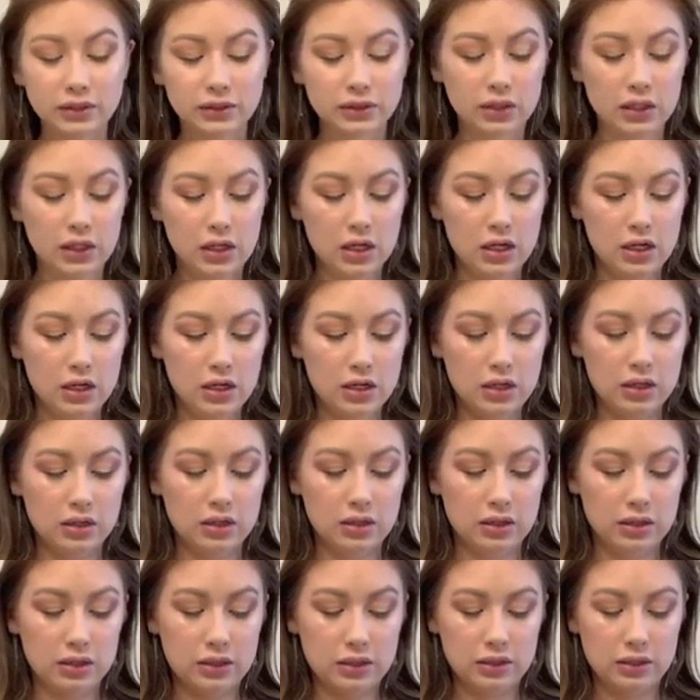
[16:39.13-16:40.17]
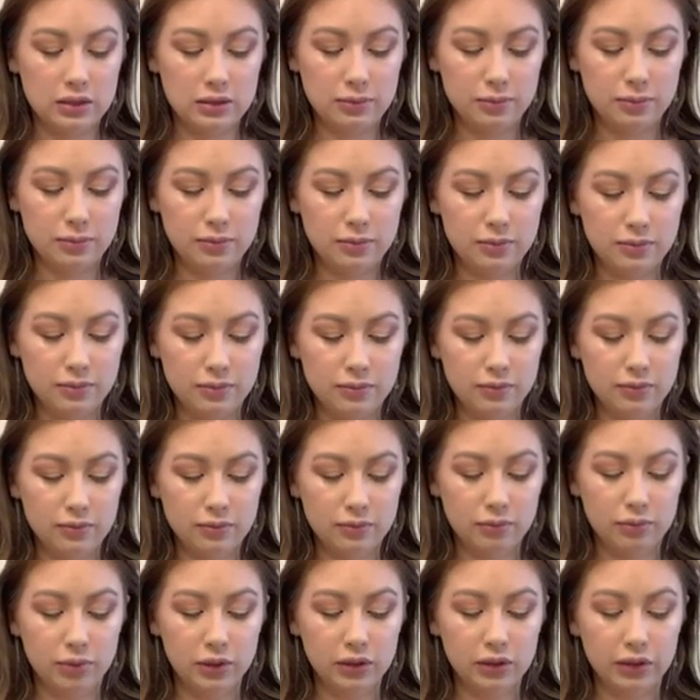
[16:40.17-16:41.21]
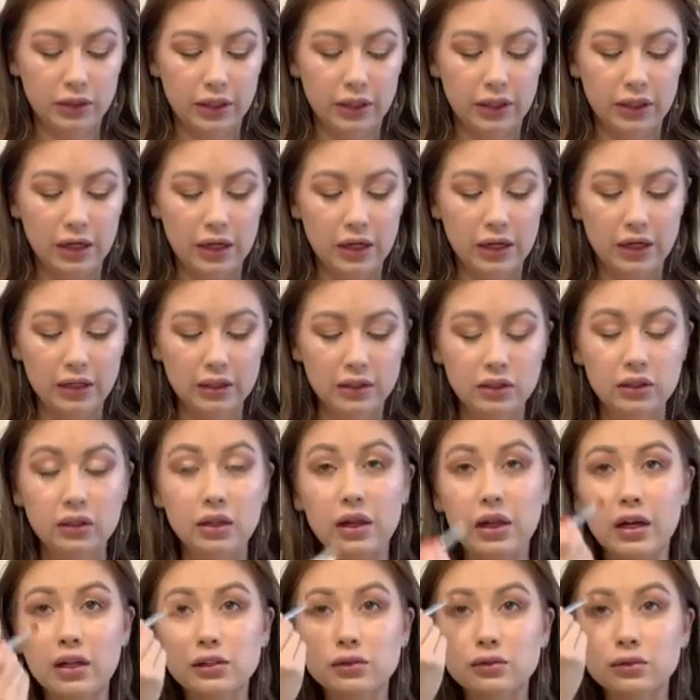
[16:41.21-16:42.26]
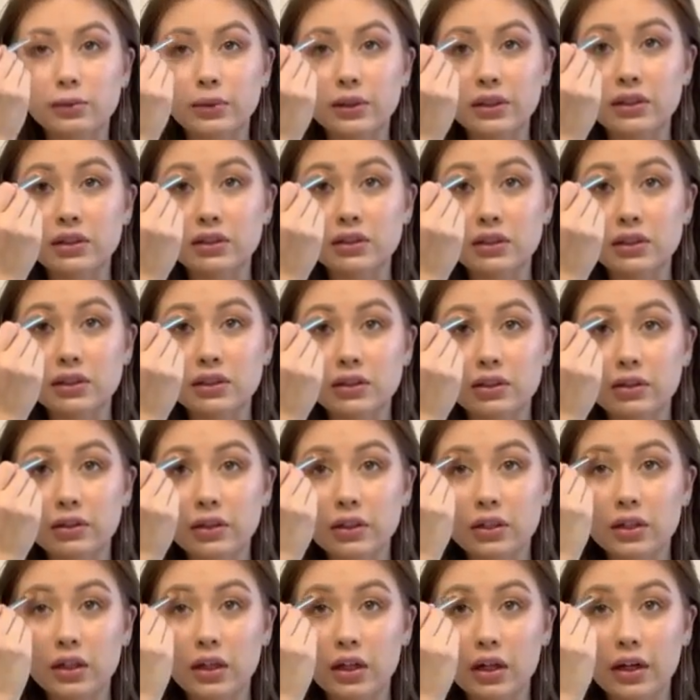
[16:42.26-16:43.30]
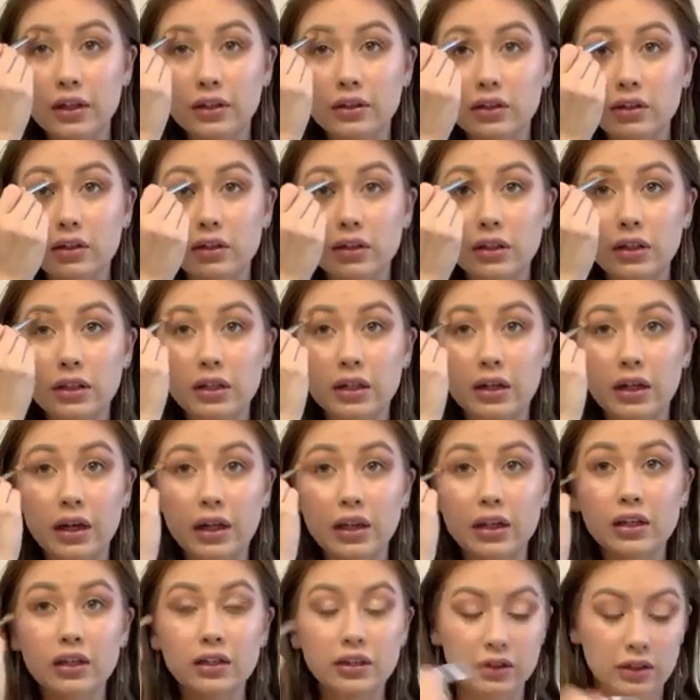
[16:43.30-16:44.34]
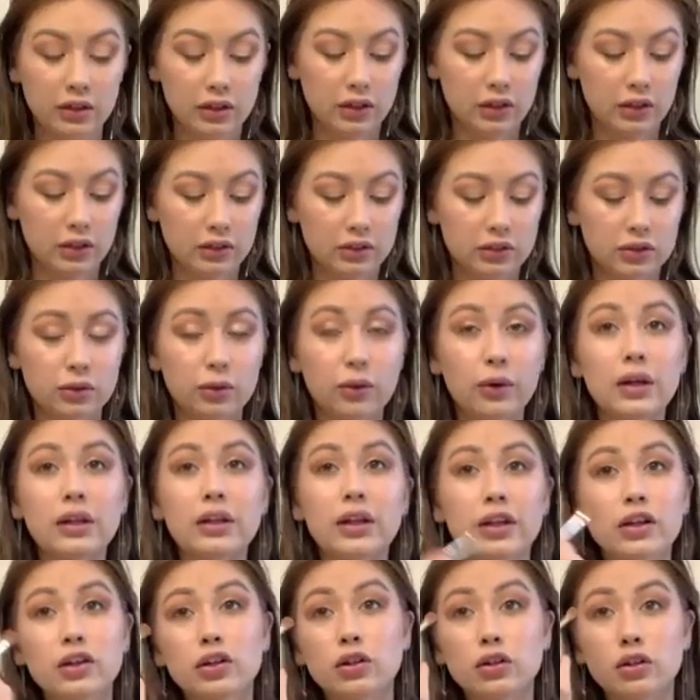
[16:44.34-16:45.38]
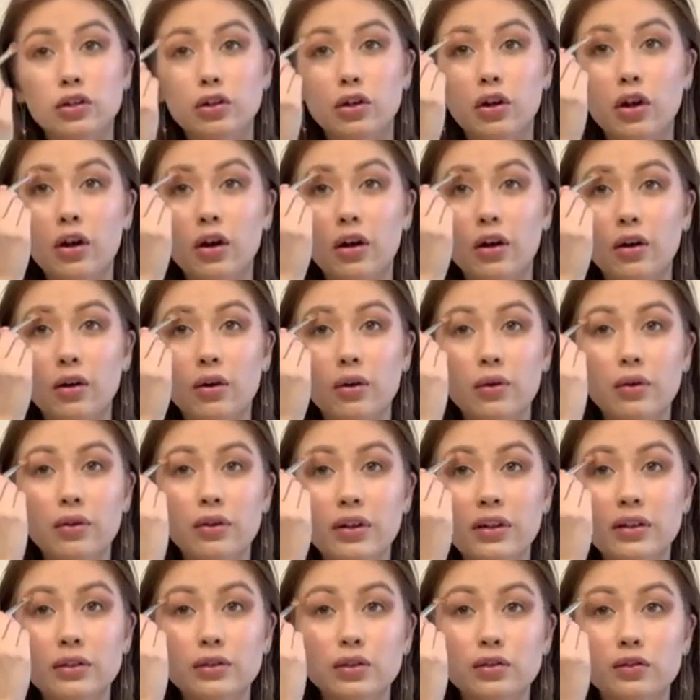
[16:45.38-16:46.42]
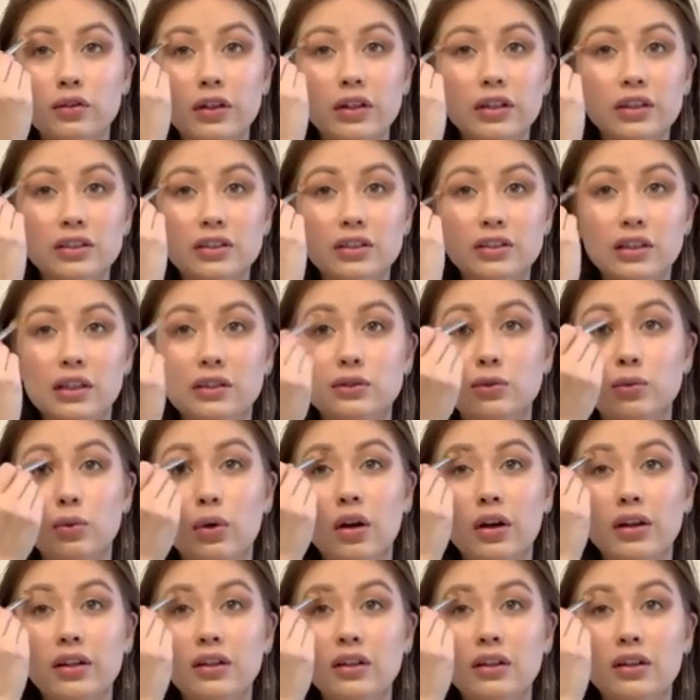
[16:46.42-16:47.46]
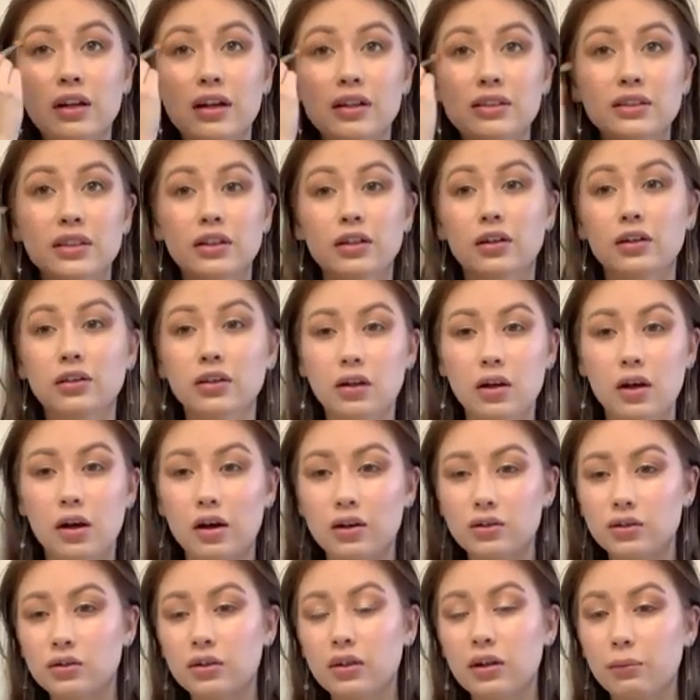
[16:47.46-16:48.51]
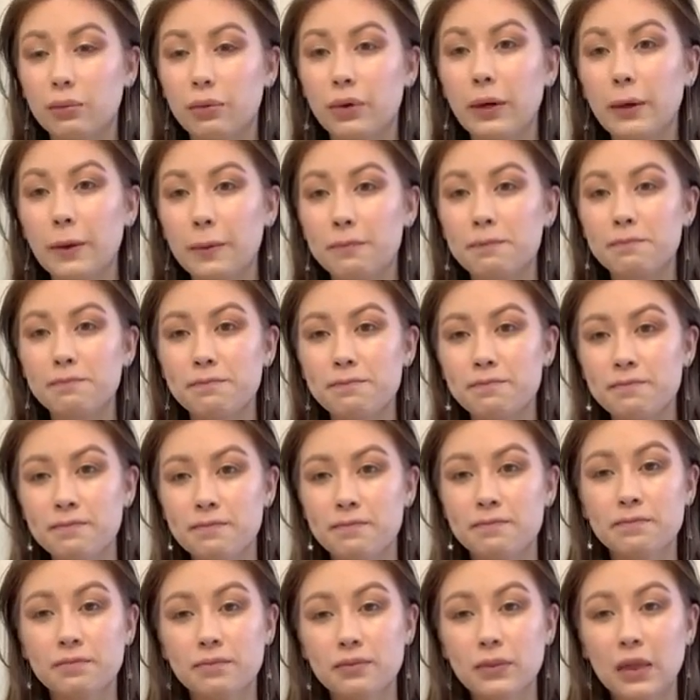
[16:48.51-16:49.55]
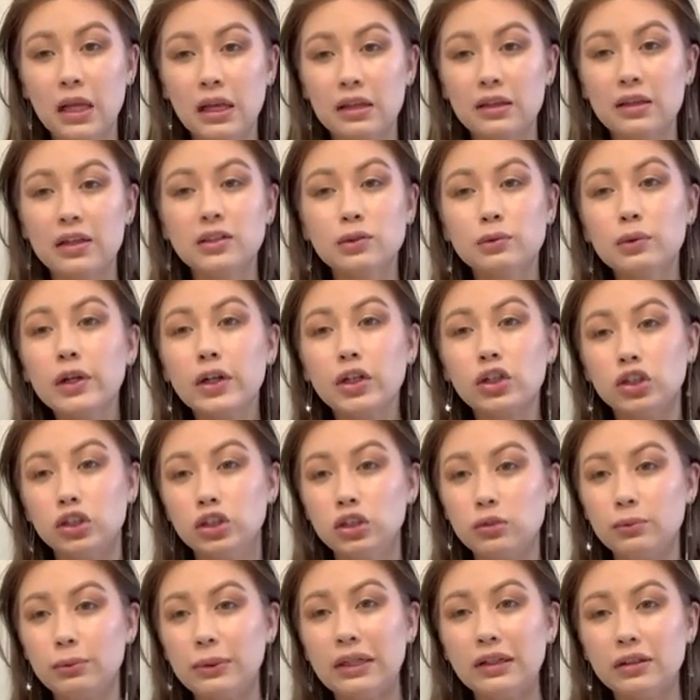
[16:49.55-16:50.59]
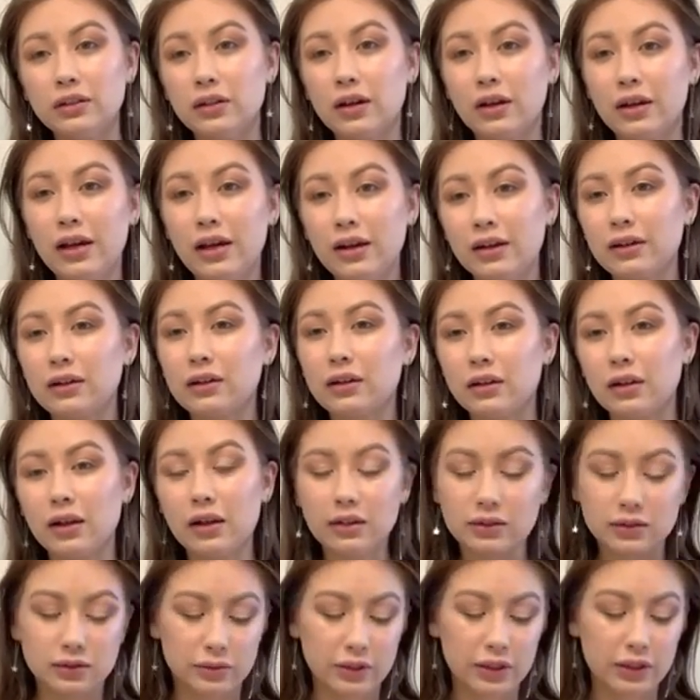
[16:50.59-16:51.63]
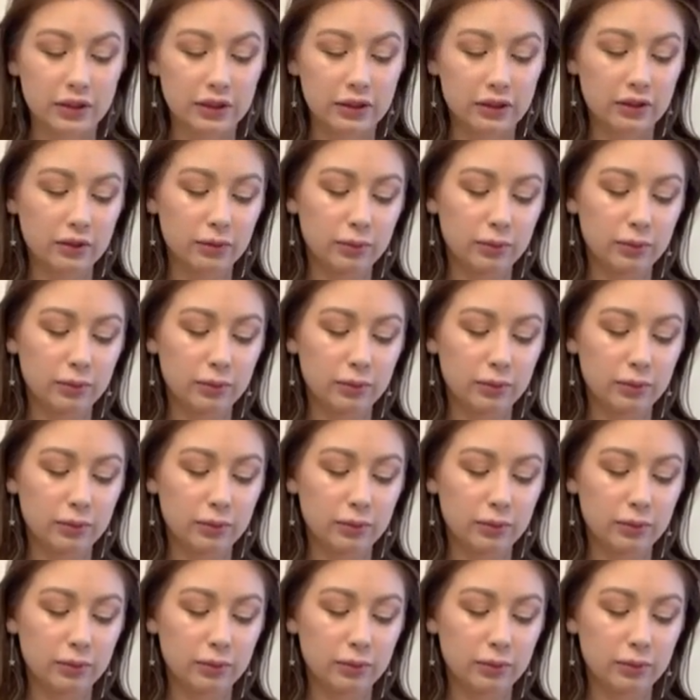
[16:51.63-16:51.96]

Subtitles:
but like I had a class from like 6:30 to 9:30 at night, so I like couldn't go. And it was funny because as I was walking to class, I heard the concert. I'm like, that's where I should be, not heading to class right now. But